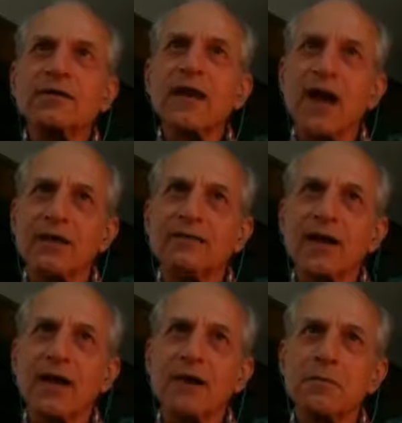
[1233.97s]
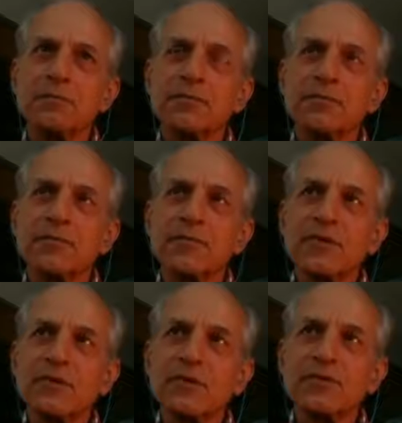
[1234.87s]
yeah.
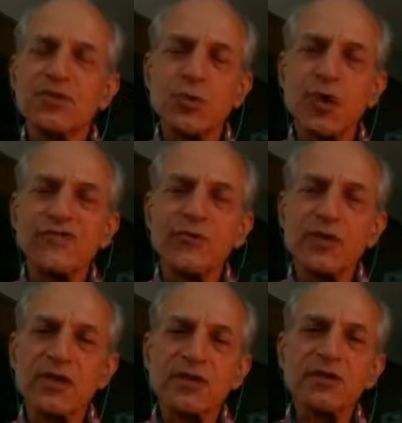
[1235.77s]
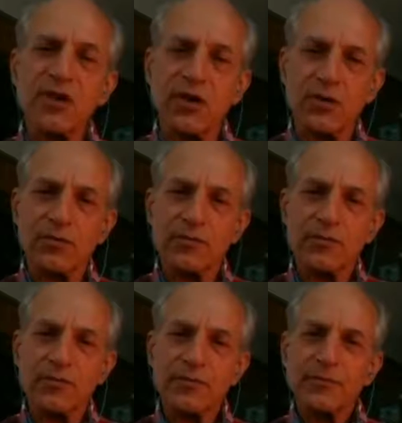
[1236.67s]
It was 24 years ago
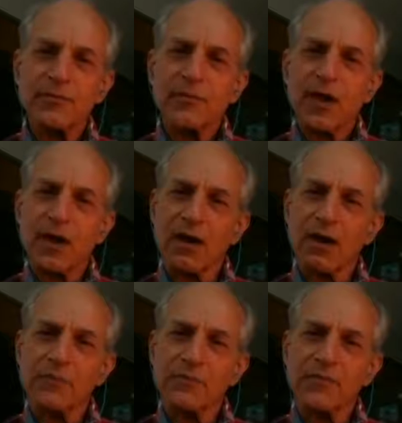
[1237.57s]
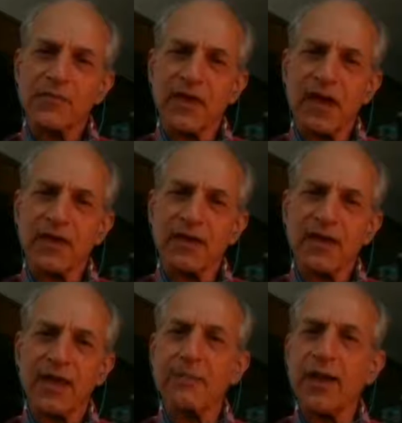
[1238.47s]
that I
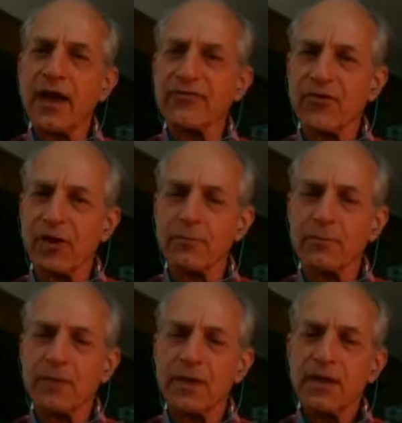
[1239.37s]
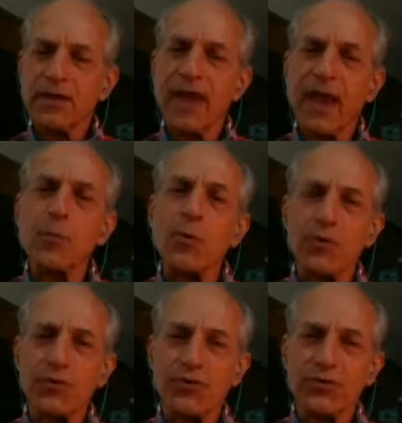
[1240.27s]
came back from
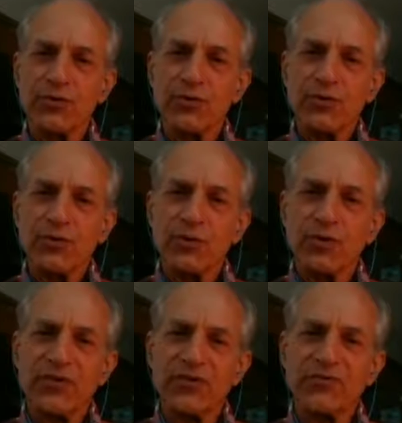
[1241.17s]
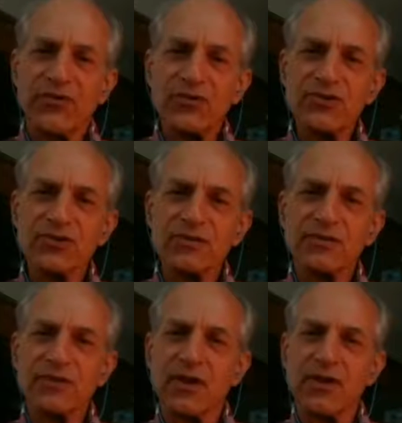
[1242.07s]
Cameroon with the first
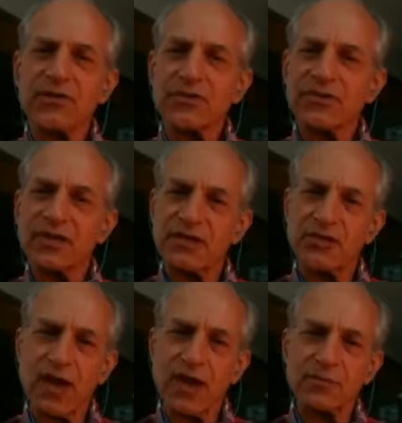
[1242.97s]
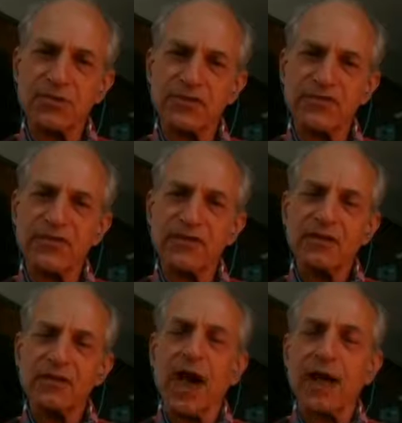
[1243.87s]
13 grams of
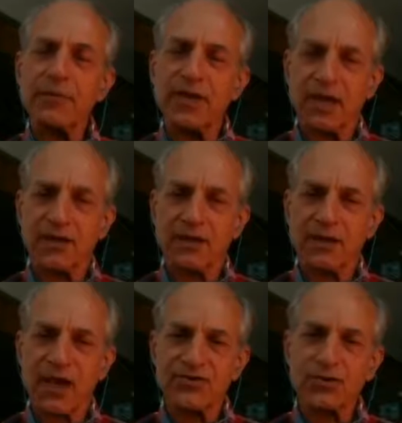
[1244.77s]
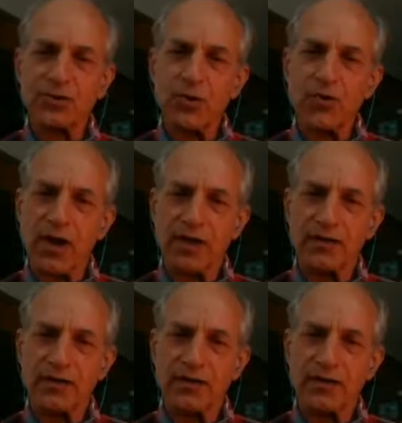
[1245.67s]
ibogaine hydrochloride.